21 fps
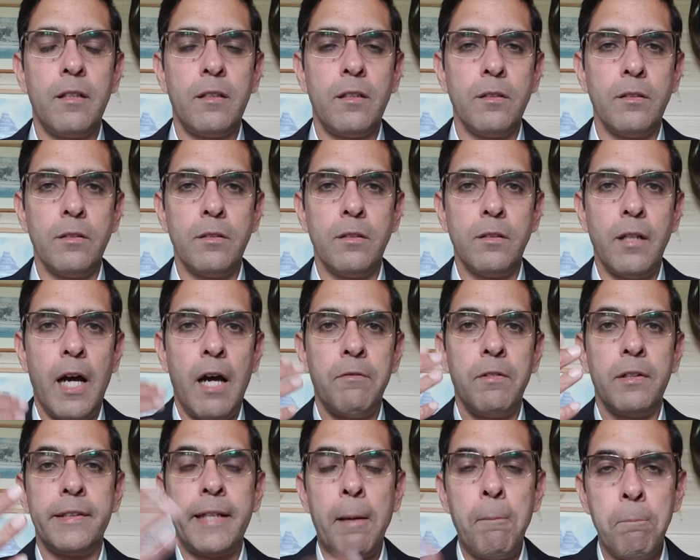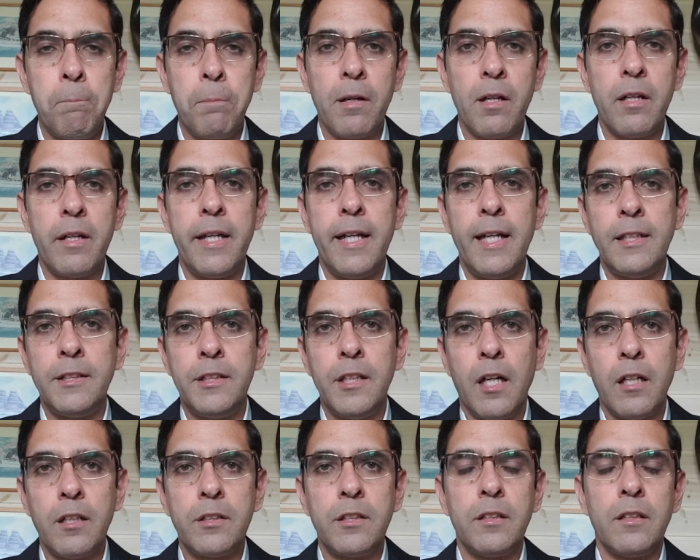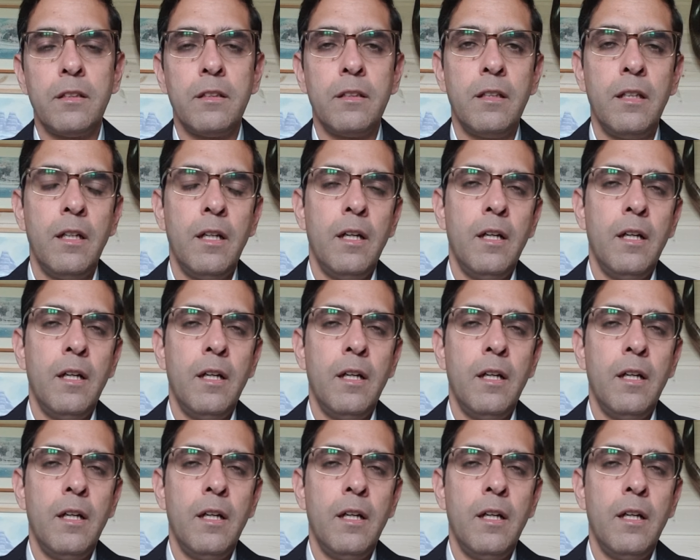to have a temporary injunction,